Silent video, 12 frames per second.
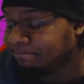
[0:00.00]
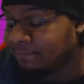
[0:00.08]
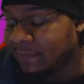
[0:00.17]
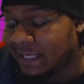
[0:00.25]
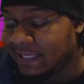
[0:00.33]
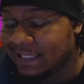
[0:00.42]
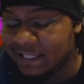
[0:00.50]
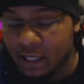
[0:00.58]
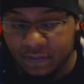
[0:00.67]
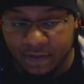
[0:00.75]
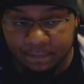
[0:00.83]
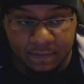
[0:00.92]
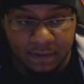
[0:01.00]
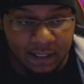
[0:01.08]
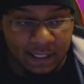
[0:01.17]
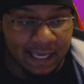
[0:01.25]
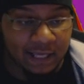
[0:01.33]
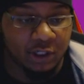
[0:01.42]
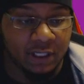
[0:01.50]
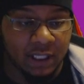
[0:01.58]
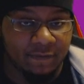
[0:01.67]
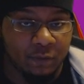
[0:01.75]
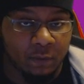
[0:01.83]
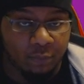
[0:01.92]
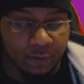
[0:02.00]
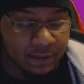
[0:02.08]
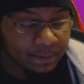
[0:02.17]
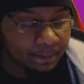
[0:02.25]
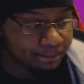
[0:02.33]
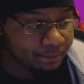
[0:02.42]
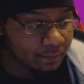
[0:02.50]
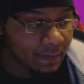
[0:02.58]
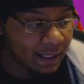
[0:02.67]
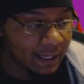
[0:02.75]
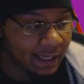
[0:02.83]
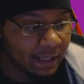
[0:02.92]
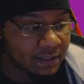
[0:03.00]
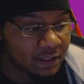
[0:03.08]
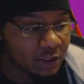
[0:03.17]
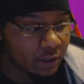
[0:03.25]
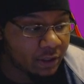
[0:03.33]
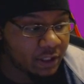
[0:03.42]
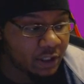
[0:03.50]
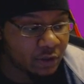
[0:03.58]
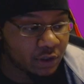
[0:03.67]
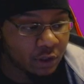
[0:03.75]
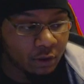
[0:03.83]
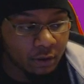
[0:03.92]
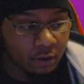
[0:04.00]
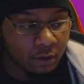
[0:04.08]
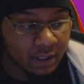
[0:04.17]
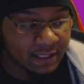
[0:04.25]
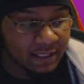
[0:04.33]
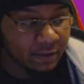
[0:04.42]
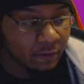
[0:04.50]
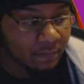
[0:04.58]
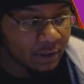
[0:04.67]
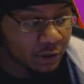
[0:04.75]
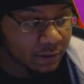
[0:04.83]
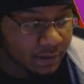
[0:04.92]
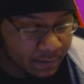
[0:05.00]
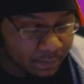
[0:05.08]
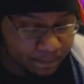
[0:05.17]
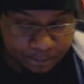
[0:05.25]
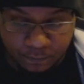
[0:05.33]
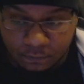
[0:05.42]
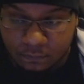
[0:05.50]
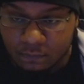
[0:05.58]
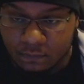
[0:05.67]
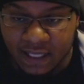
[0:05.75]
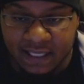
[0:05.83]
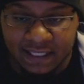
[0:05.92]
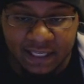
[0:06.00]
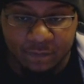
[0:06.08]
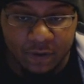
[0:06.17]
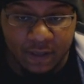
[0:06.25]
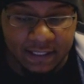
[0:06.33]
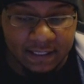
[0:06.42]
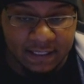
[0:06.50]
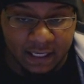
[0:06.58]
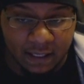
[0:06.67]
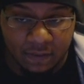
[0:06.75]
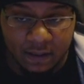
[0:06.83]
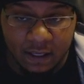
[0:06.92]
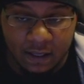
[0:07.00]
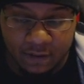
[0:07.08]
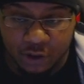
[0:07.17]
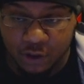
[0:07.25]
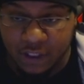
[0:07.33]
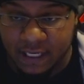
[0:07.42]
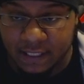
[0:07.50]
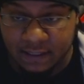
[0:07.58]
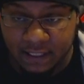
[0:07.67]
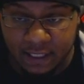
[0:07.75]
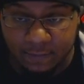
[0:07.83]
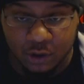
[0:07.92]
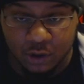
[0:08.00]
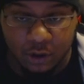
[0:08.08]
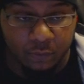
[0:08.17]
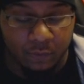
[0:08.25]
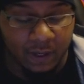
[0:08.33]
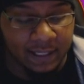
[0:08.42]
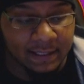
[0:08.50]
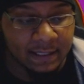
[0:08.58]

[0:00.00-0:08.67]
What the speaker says: he did nothing. Actually, he left her in prison and started using her on secret missions. He did give her that scythe that she has in the image on the right